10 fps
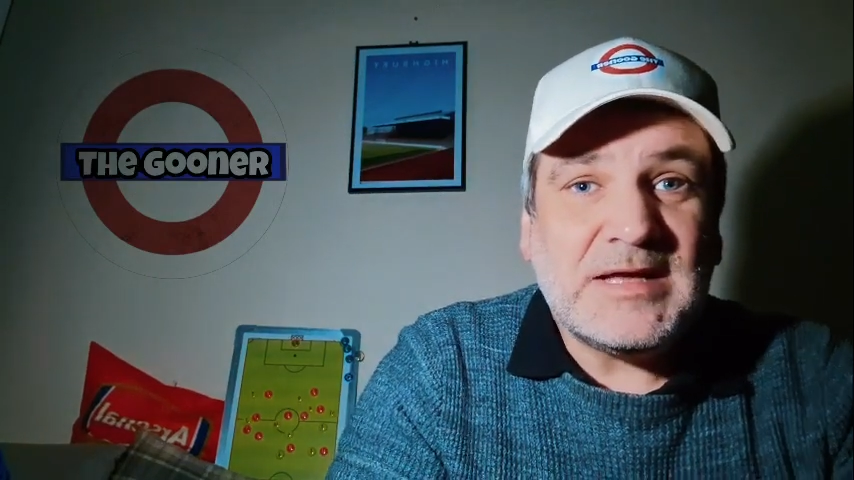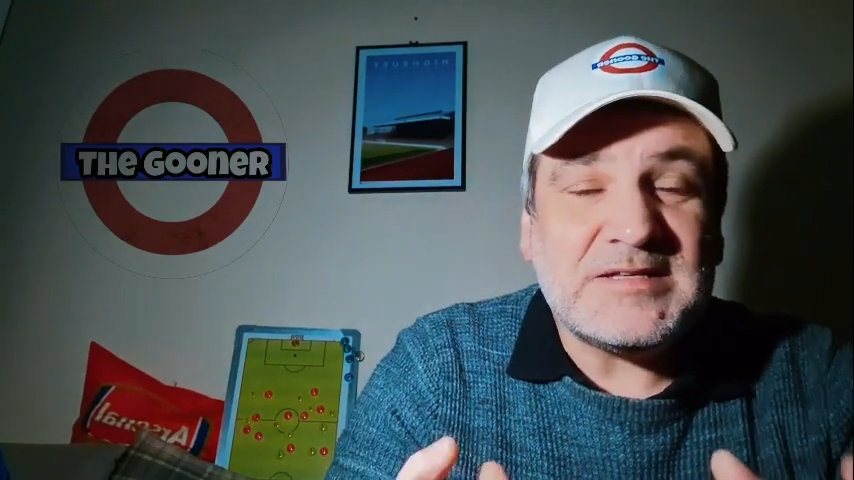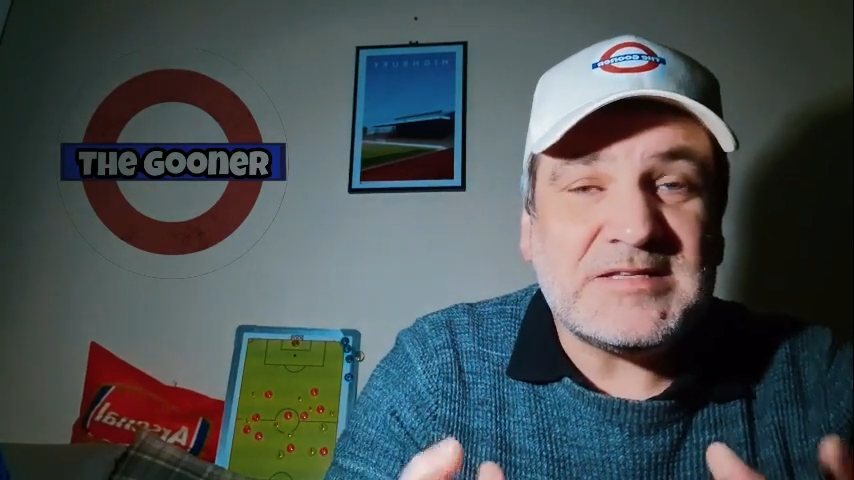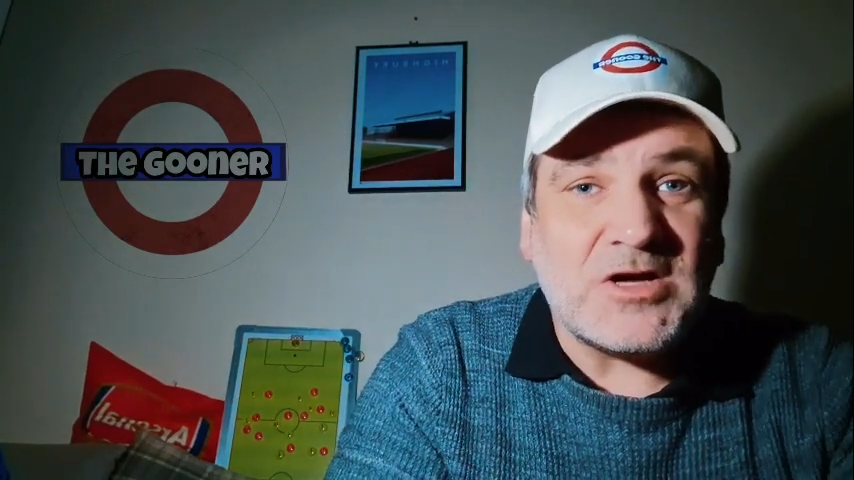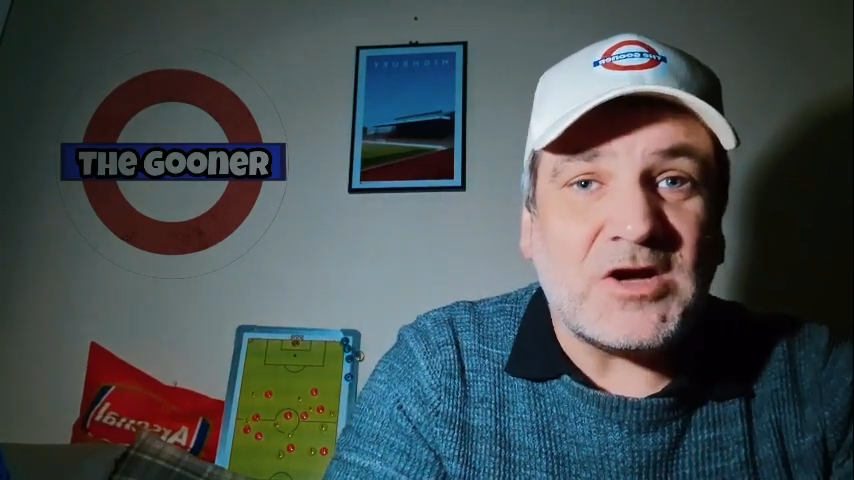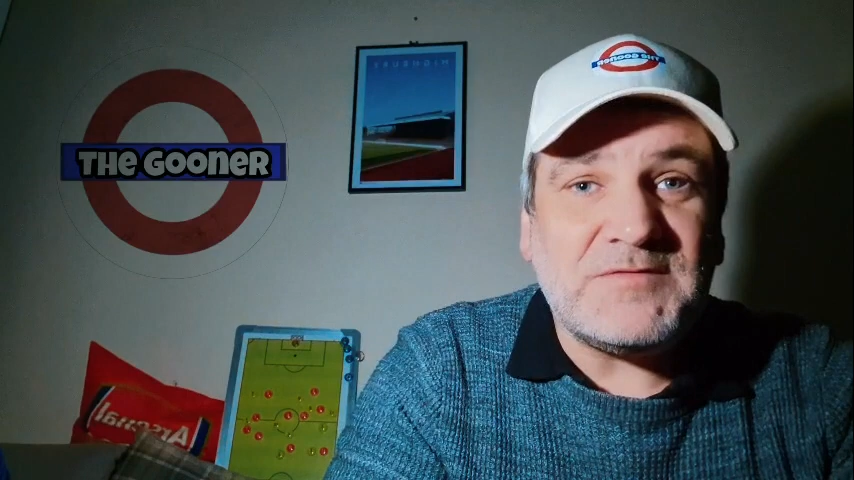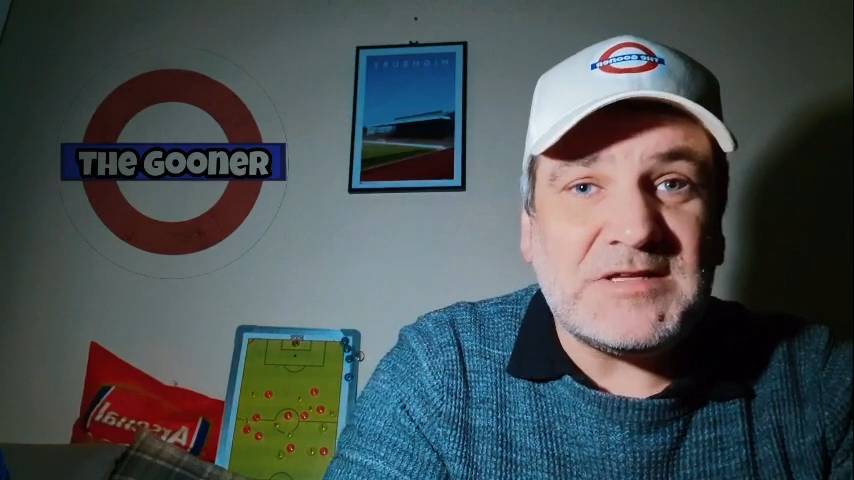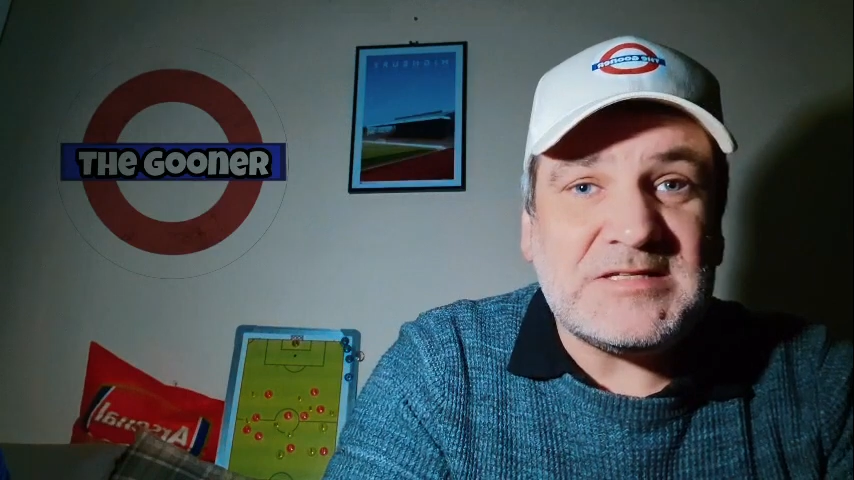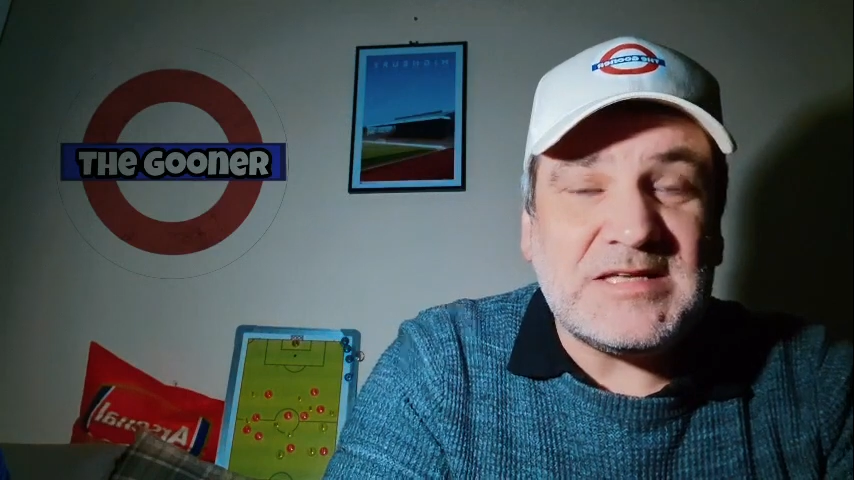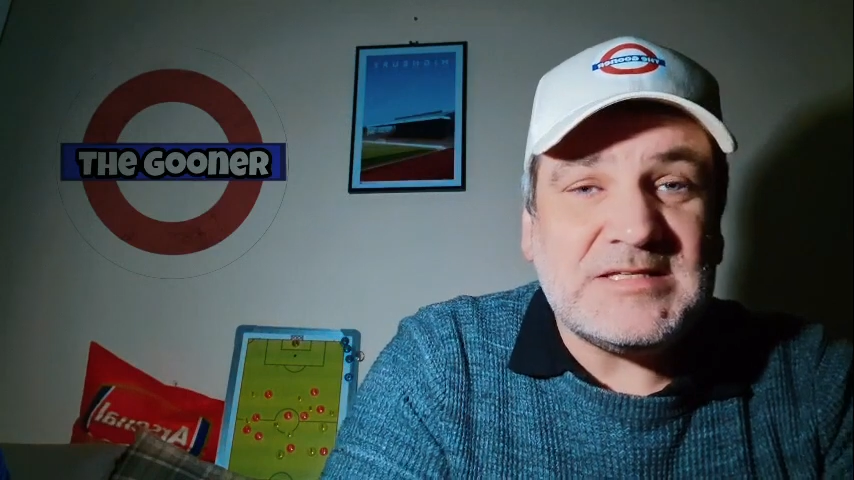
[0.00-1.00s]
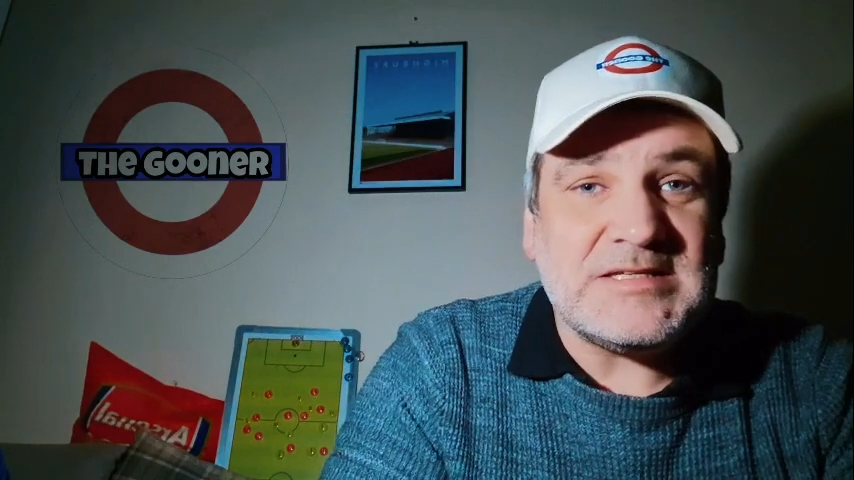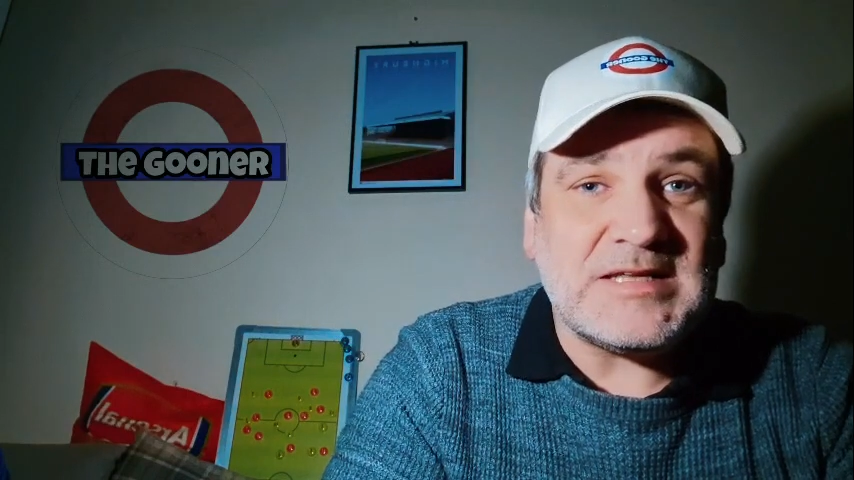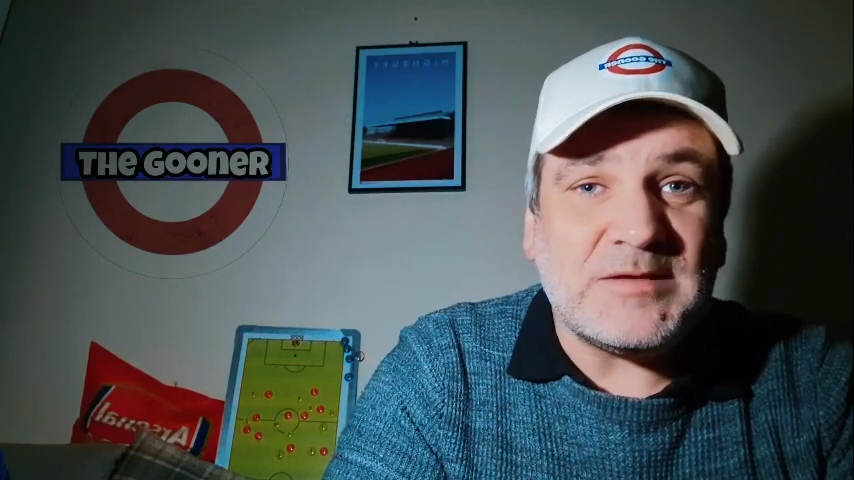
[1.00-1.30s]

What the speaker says: At the start of this season,